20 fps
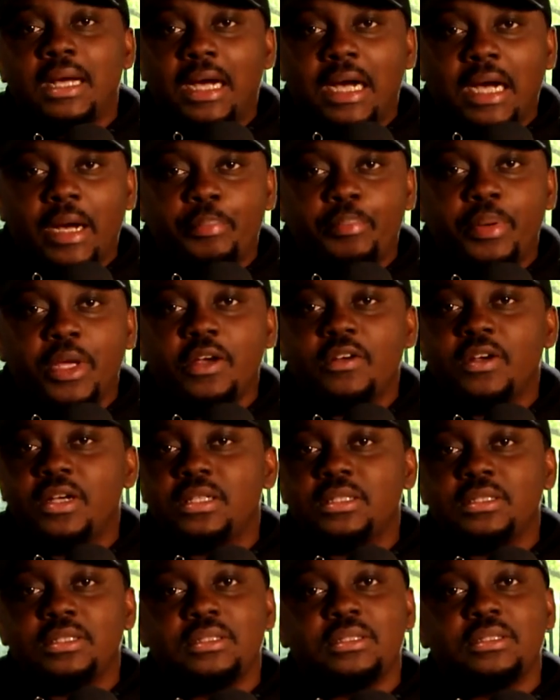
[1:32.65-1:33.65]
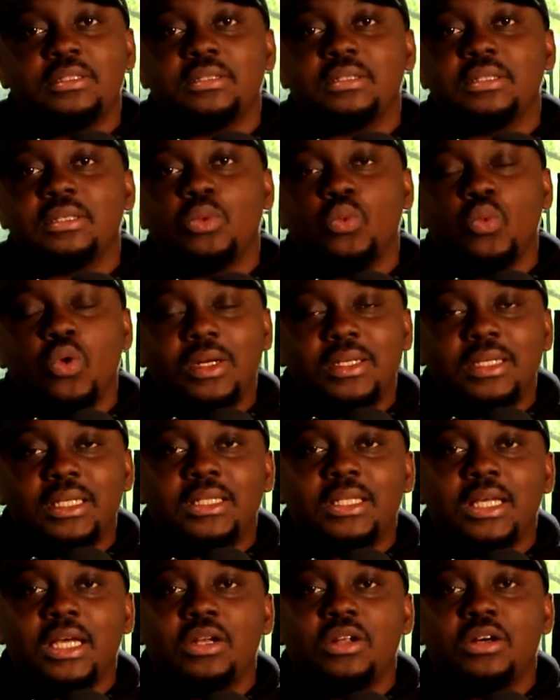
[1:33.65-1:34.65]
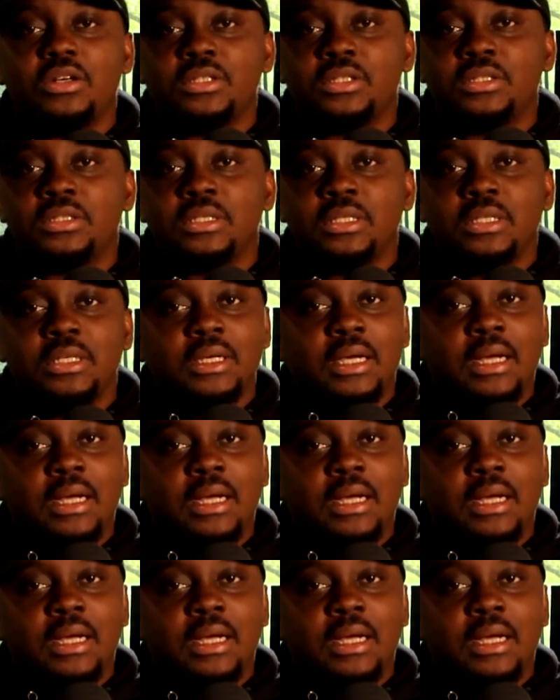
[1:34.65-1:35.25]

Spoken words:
Our parents, what they tell us.